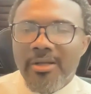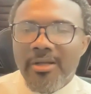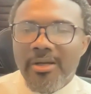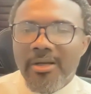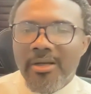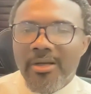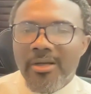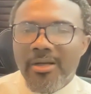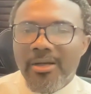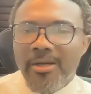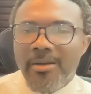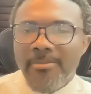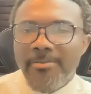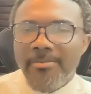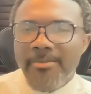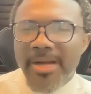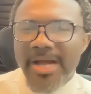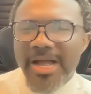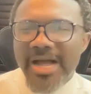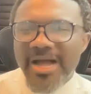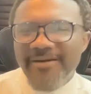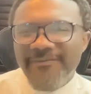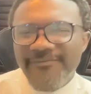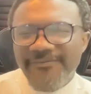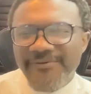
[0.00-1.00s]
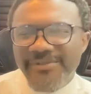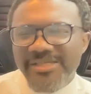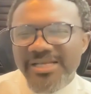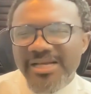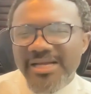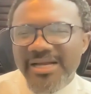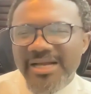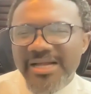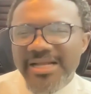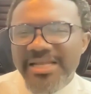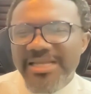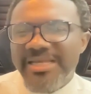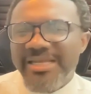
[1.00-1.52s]

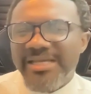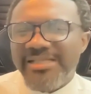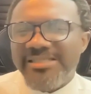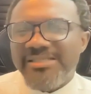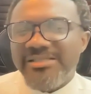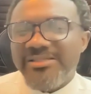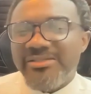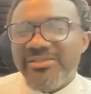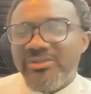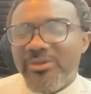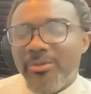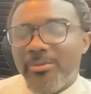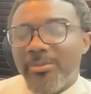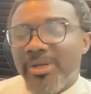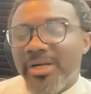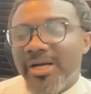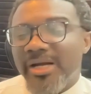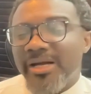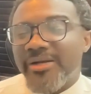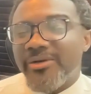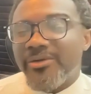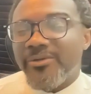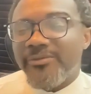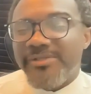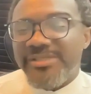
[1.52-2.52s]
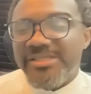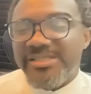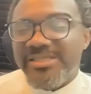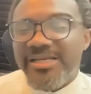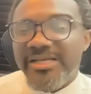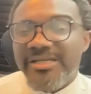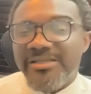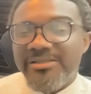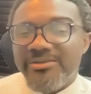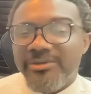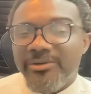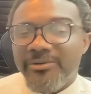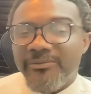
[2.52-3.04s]
After getting some kind of
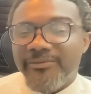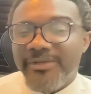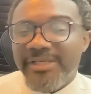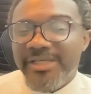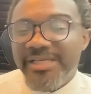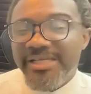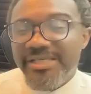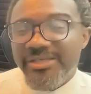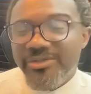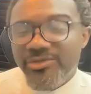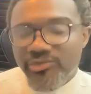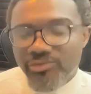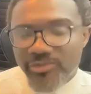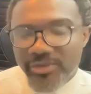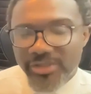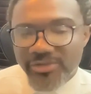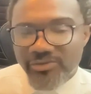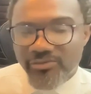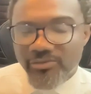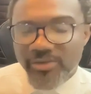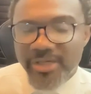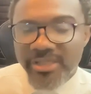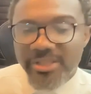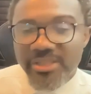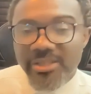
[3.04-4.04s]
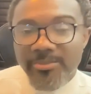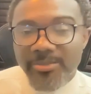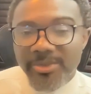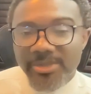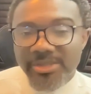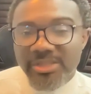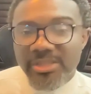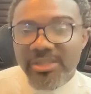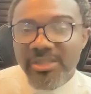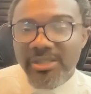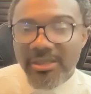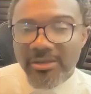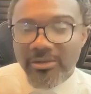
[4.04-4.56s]
sense of interest, right, in a
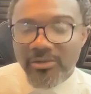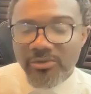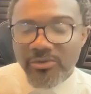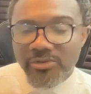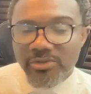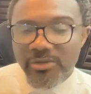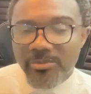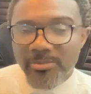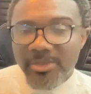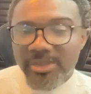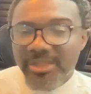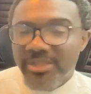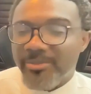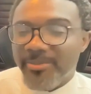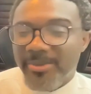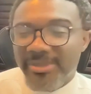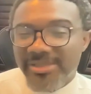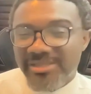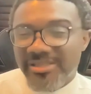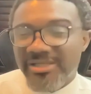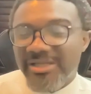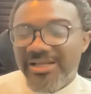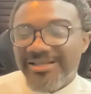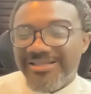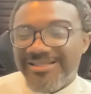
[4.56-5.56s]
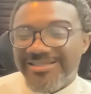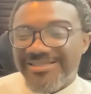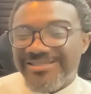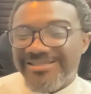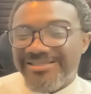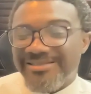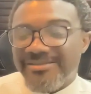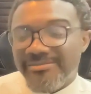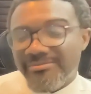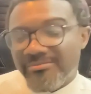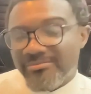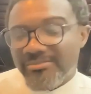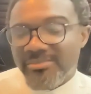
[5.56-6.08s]
particular customer, in a particular
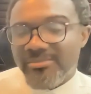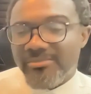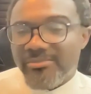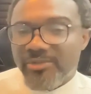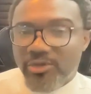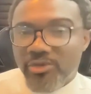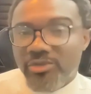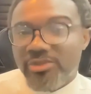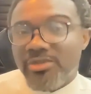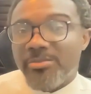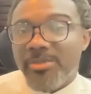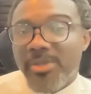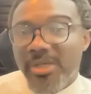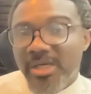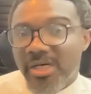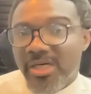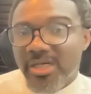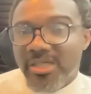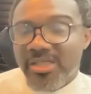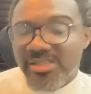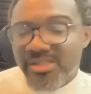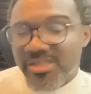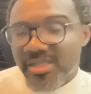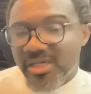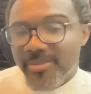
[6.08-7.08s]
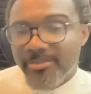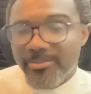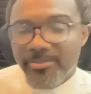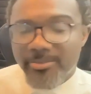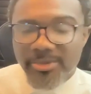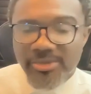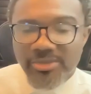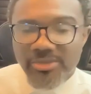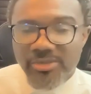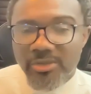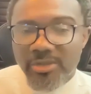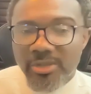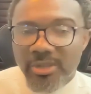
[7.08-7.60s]
customer archetype,
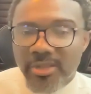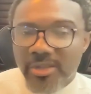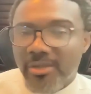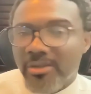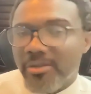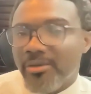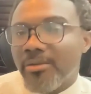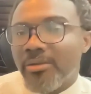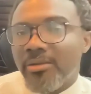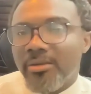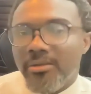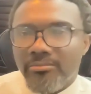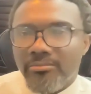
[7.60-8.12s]
persona,